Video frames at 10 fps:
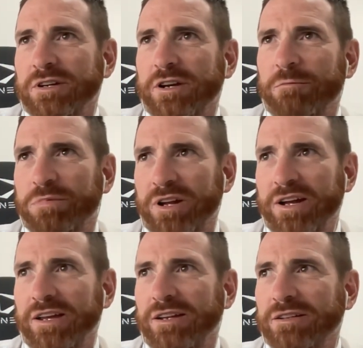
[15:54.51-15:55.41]
and I'm
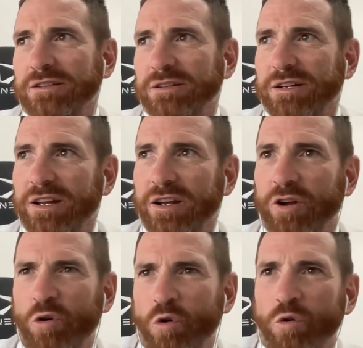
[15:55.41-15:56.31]
playing and
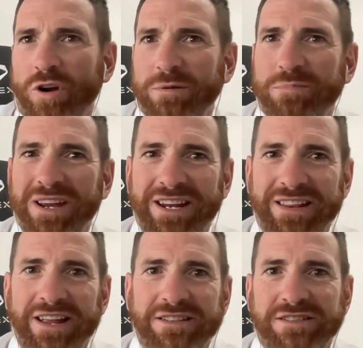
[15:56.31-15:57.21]
already been
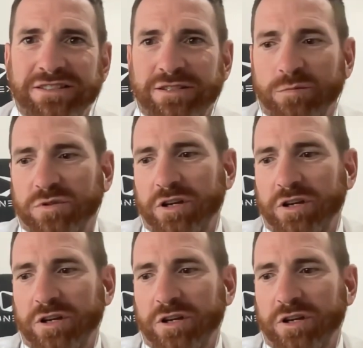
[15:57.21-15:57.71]
in that system.